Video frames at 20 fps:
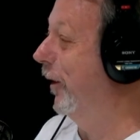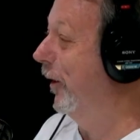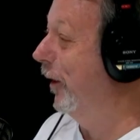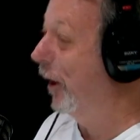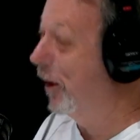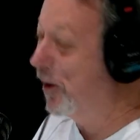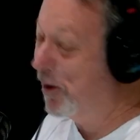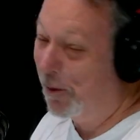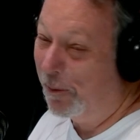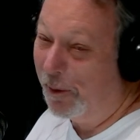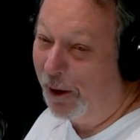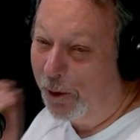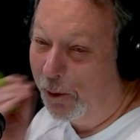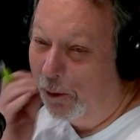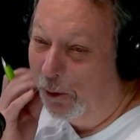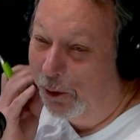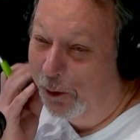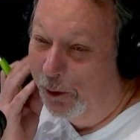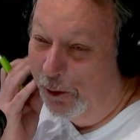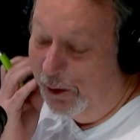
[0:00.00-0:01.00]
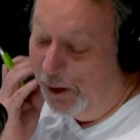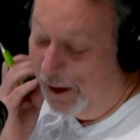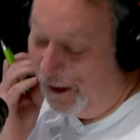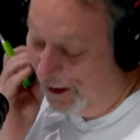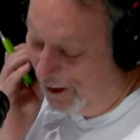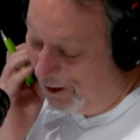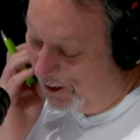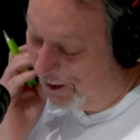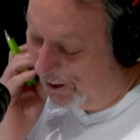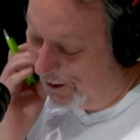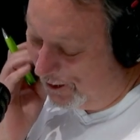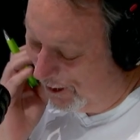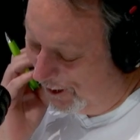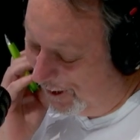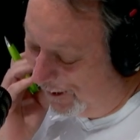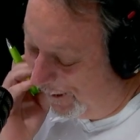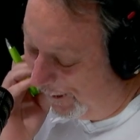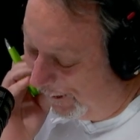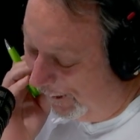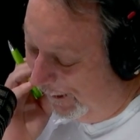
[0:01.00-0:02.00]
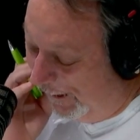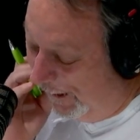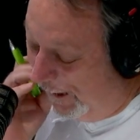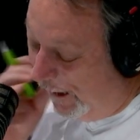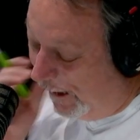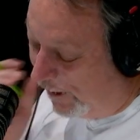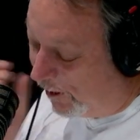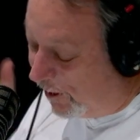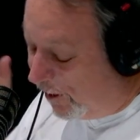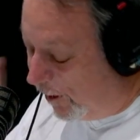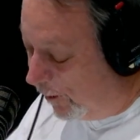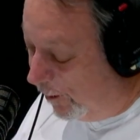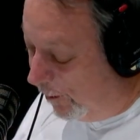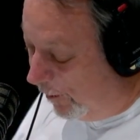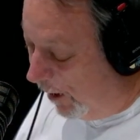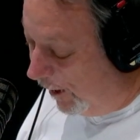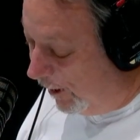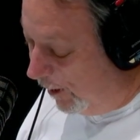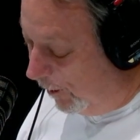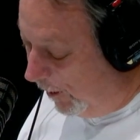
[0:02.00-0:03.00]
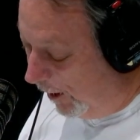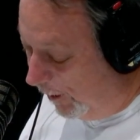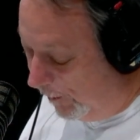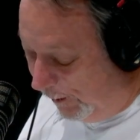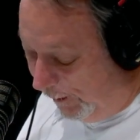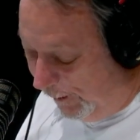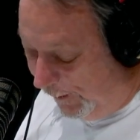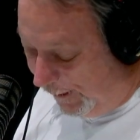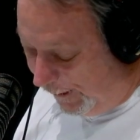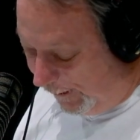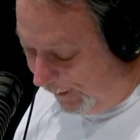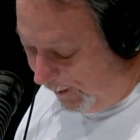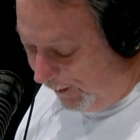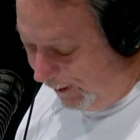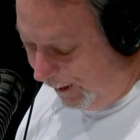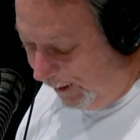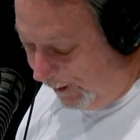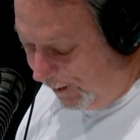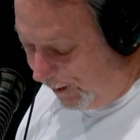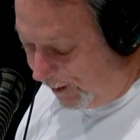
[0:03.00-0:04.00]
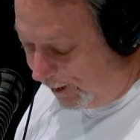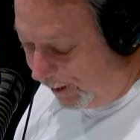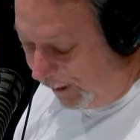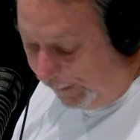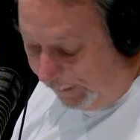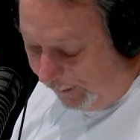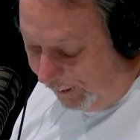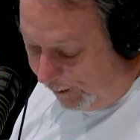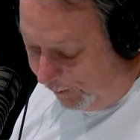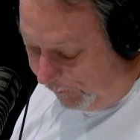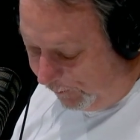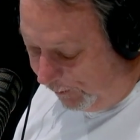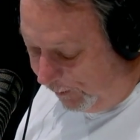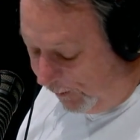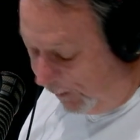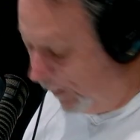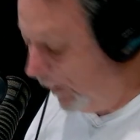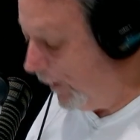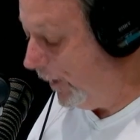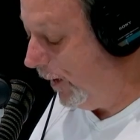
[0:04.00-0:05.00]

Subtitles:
think is about all you need to say. Just a reminder, people, that things are slightly different on